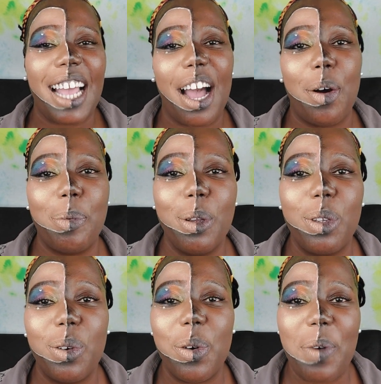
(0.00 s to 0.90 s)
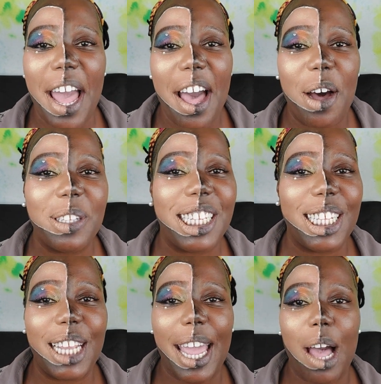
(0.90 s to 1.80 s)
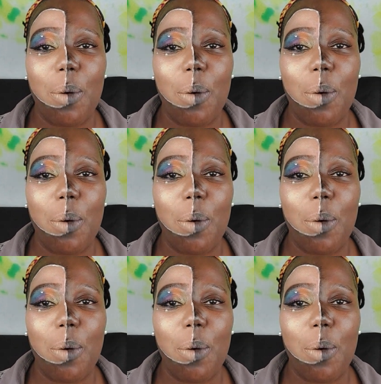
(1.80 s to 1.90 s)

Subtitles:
I hope you're doing well. Today,